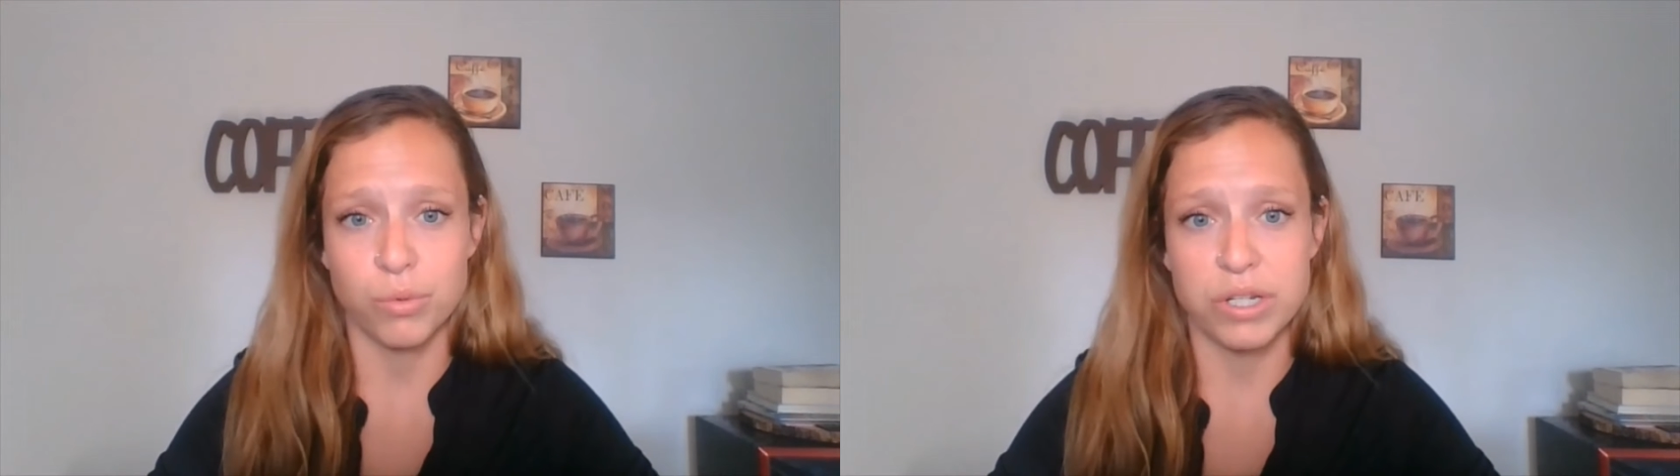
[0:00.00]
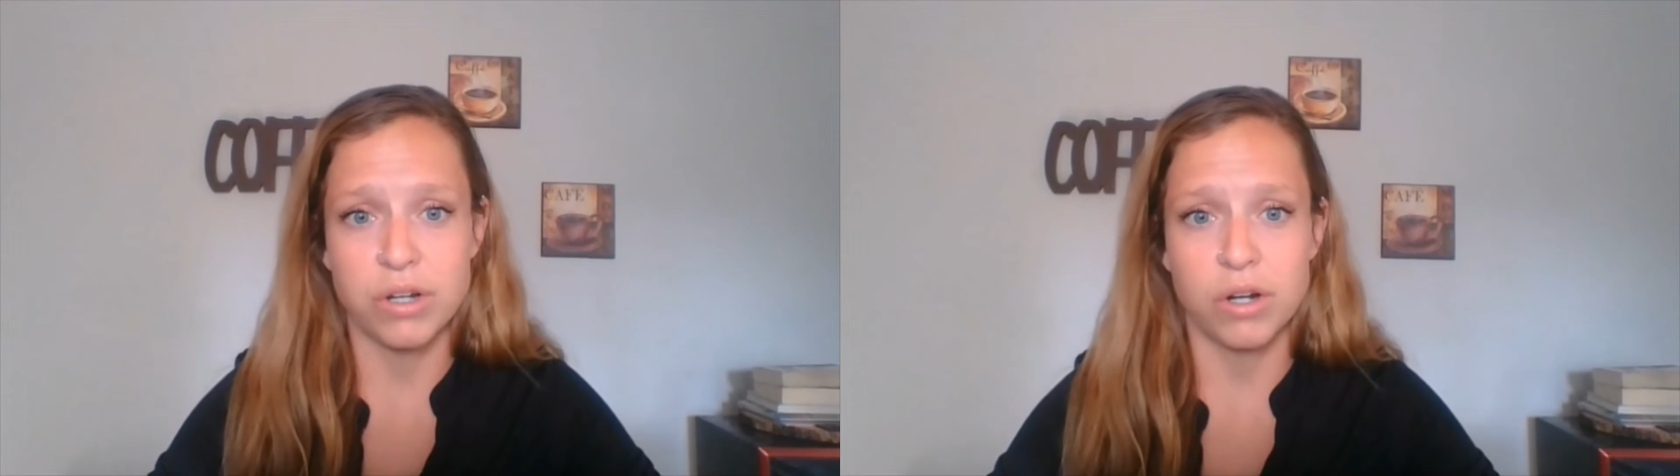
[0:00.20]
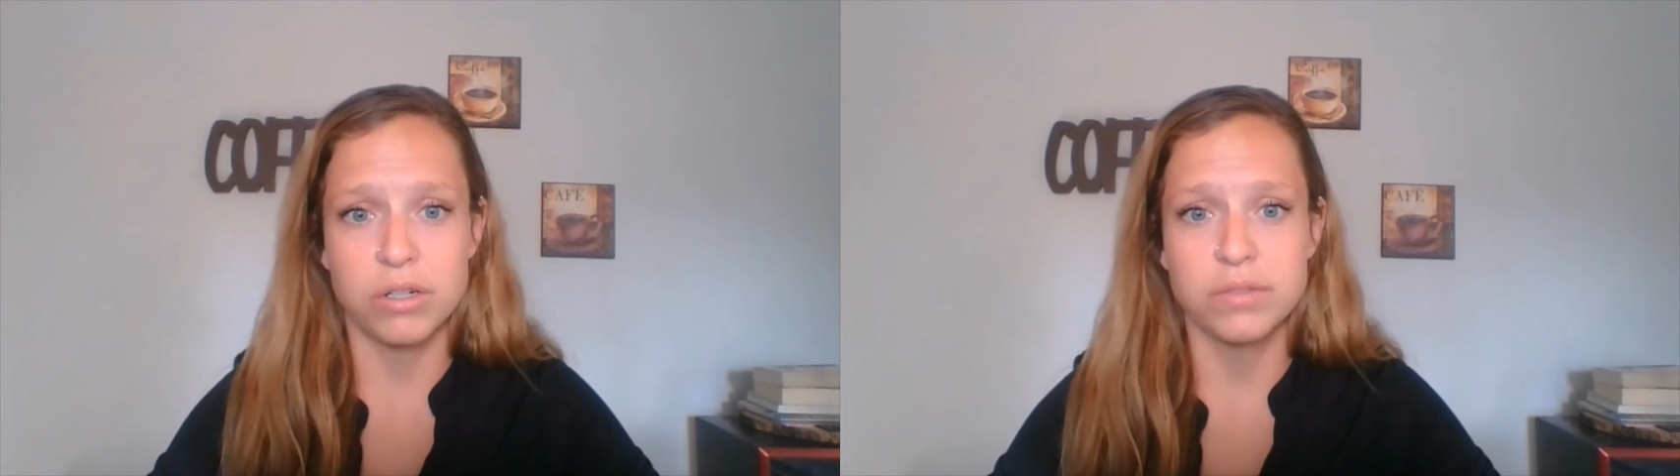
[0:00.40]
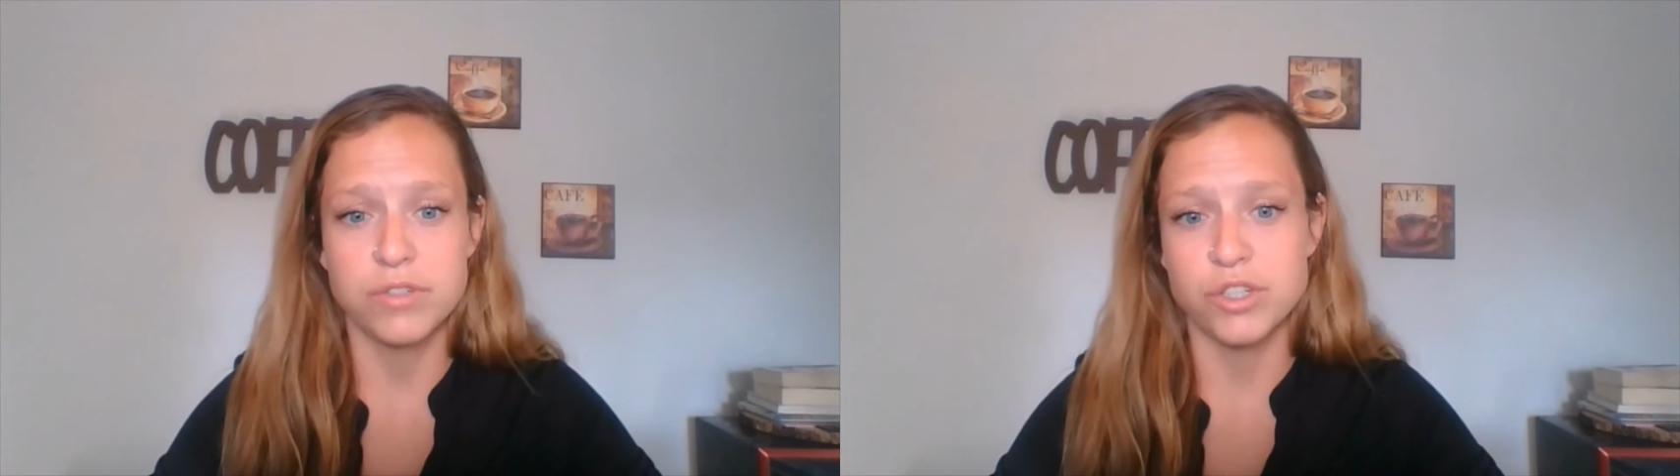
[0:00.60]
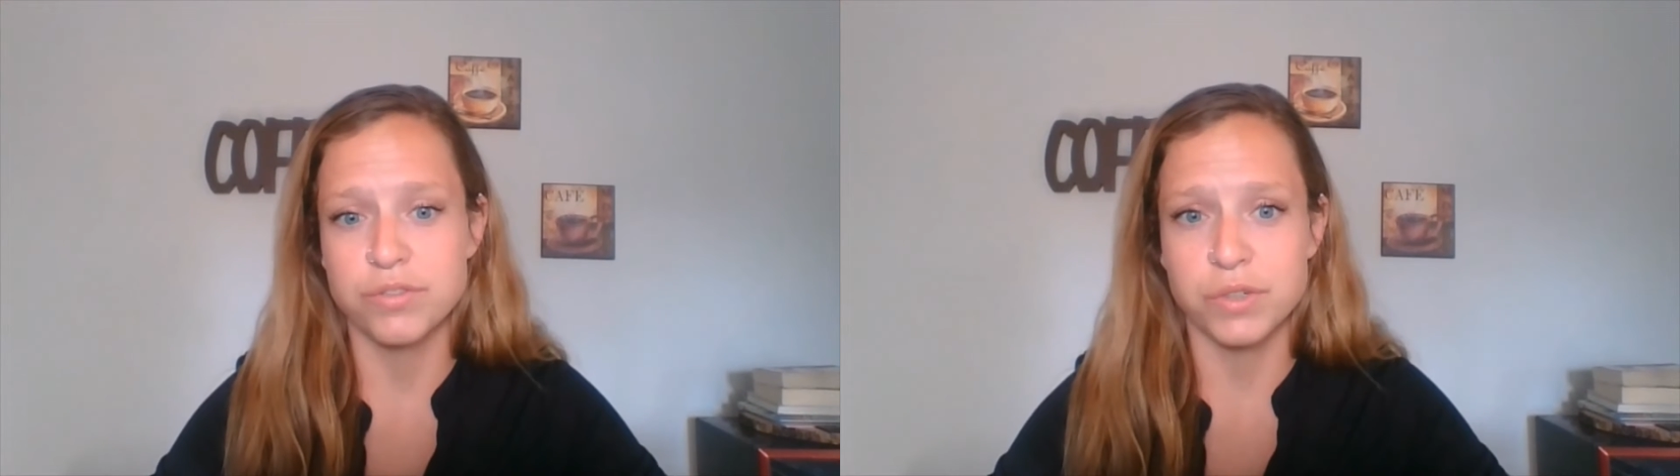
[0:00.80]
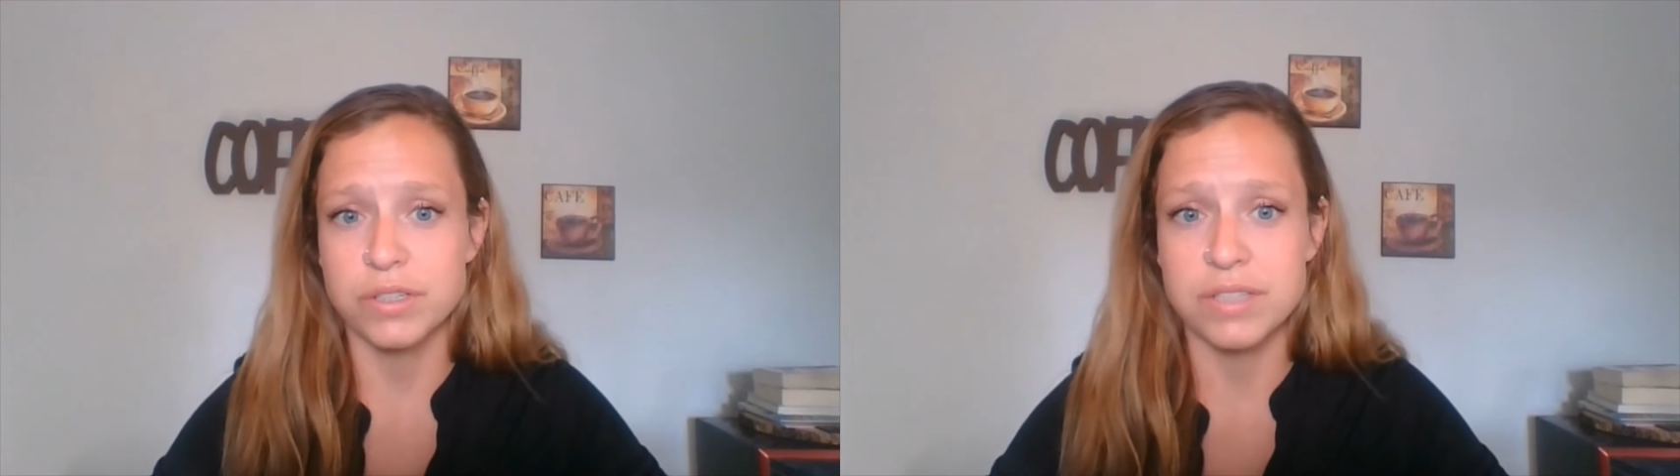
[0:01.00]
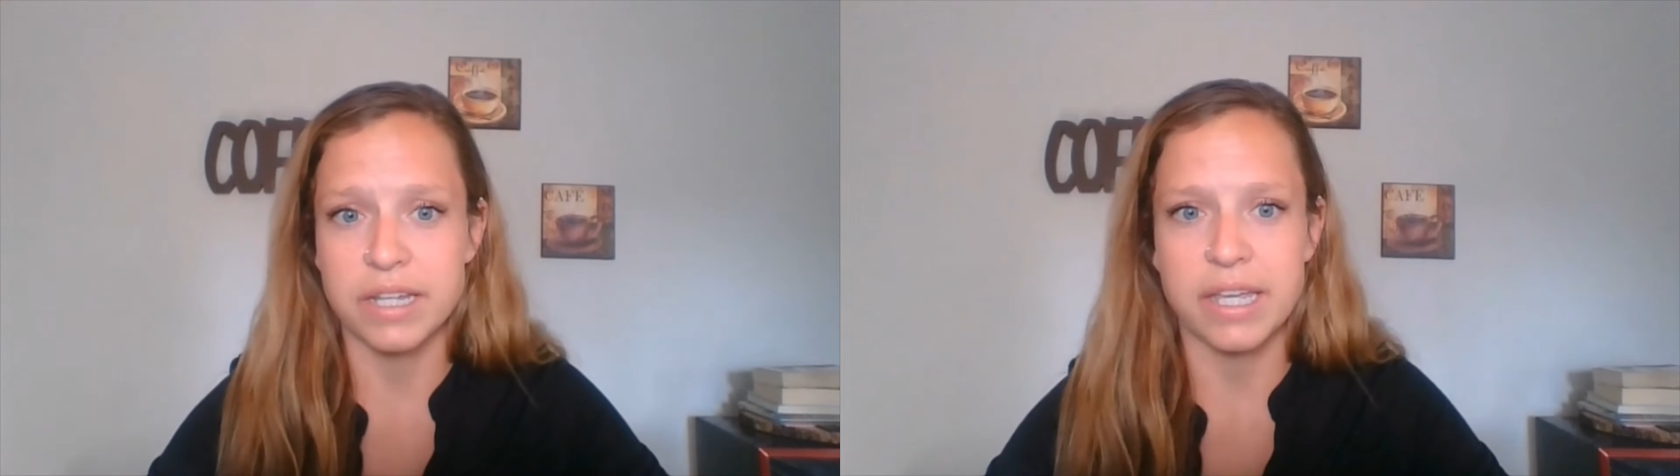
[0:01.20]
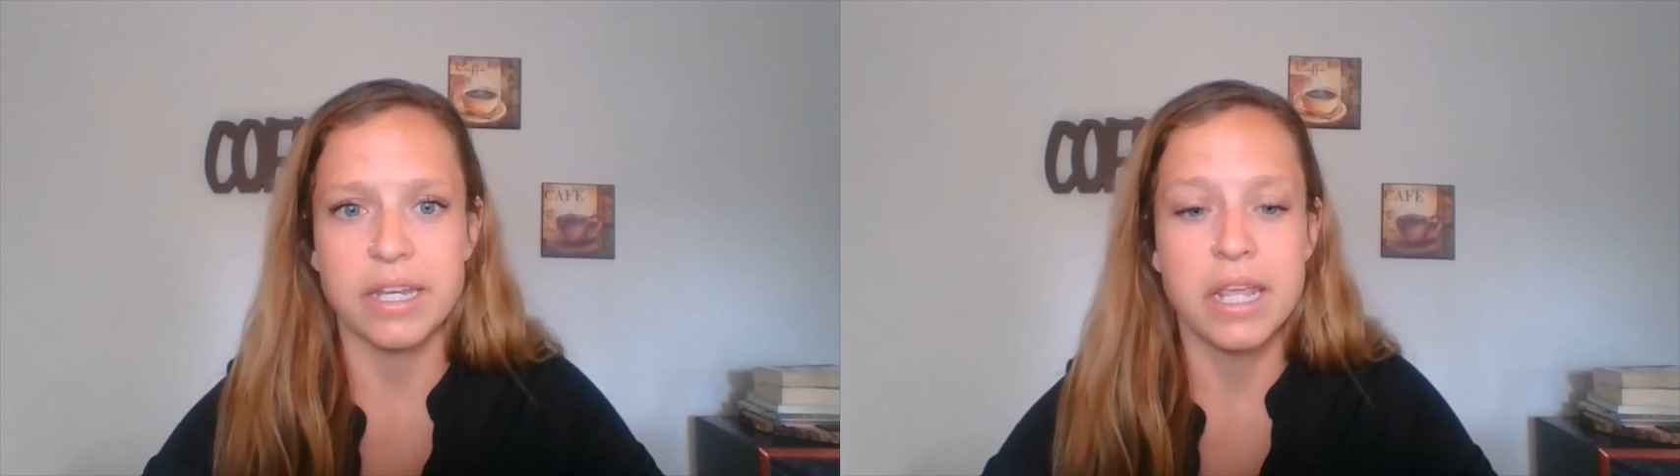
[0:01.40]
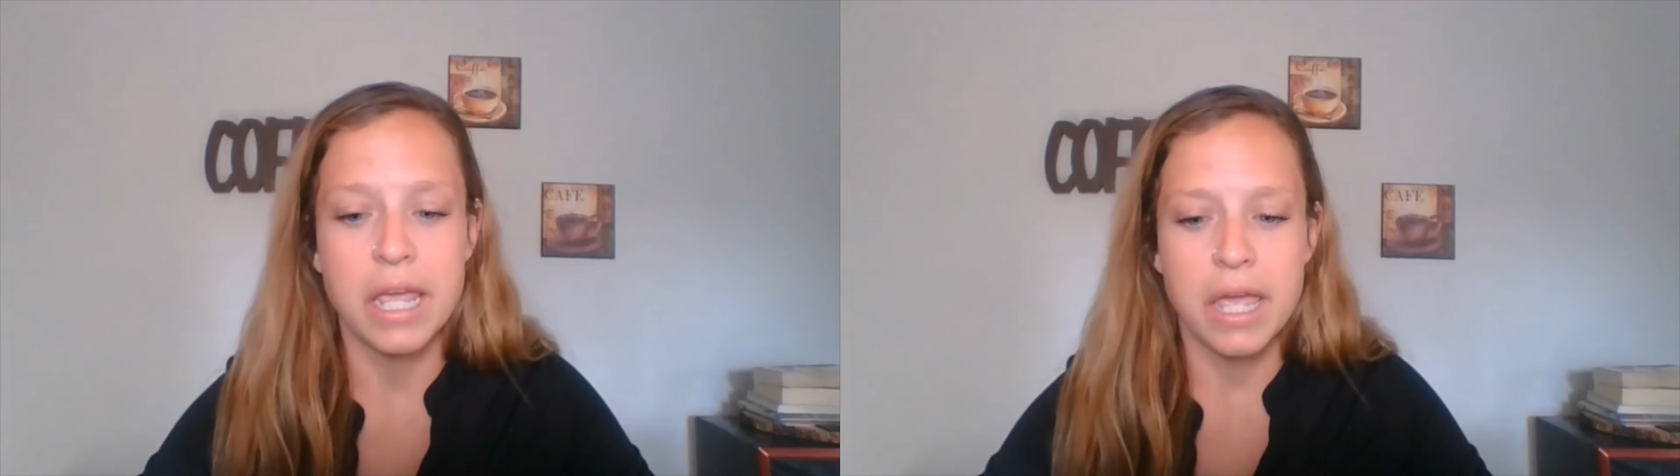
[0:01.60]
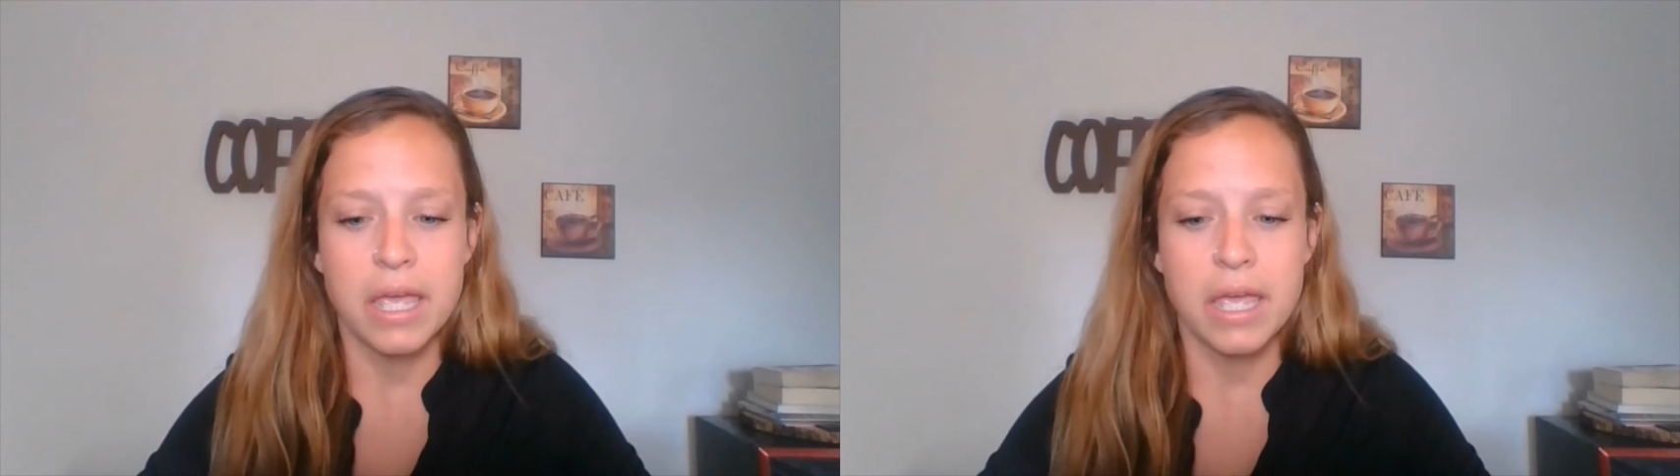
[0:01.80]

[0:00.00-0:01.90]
recall just for a second,